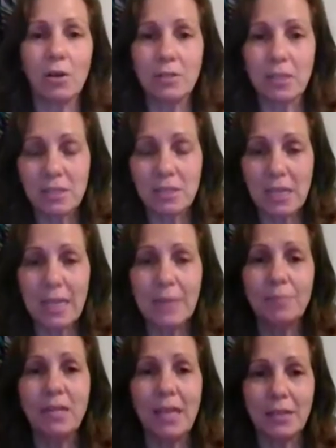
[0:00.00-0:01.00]
The
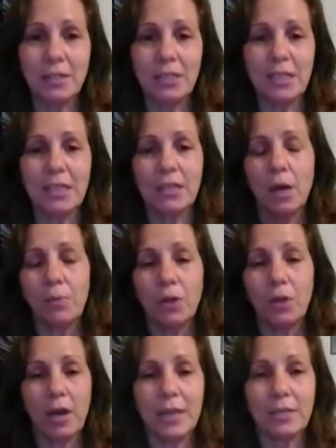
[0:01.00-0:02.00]
same technique
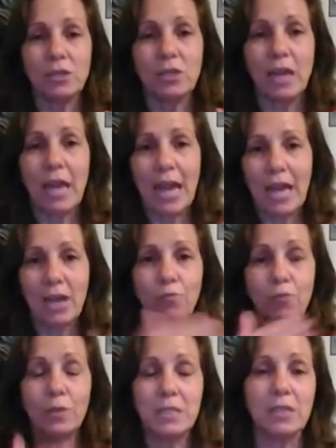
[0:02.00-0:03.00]
applies to
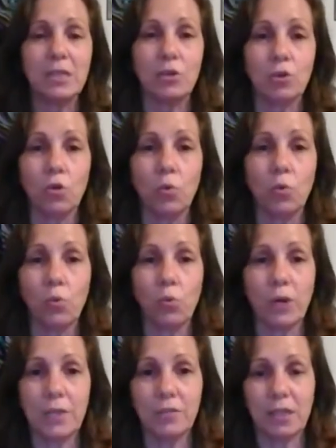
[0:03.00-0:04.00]
every single
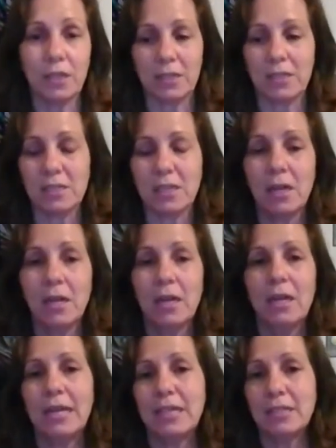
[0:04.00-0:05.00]
one of these.
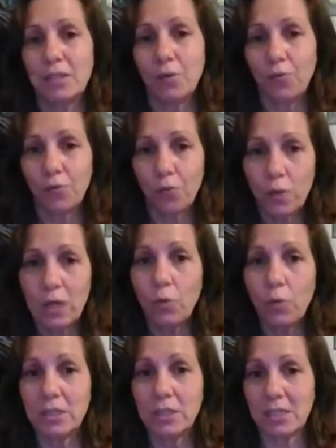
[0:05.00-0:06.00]
It's the
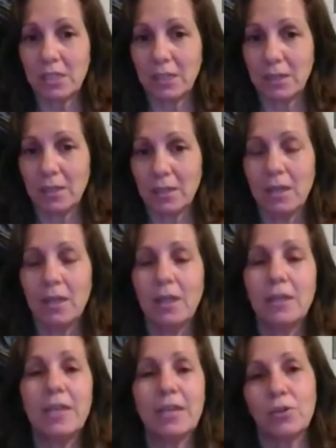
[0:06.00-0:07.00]
frequency
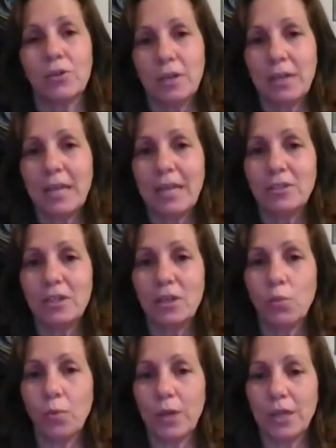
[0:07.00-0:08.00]
that you're
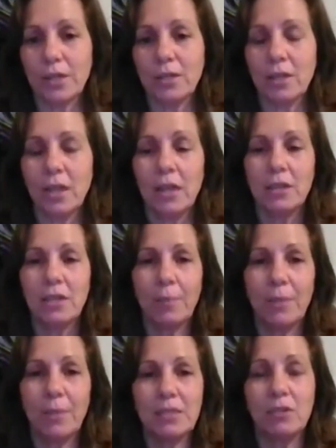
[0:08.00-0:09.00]
connecting with
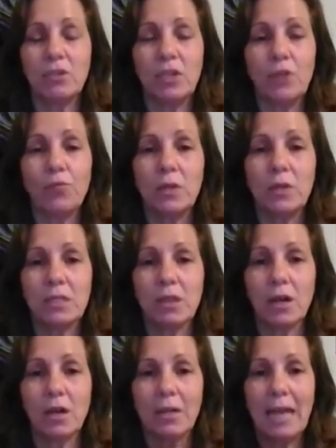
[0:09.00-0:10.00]
that makes a difference
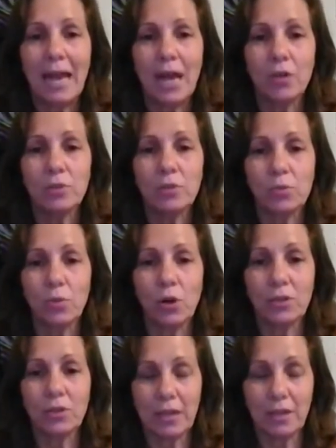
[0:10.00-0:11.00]
on how
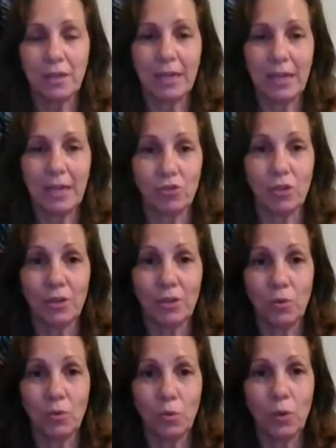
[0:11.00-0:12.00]
strong that
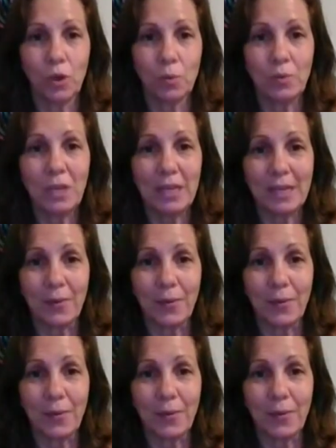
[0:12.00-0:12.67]
connection will be.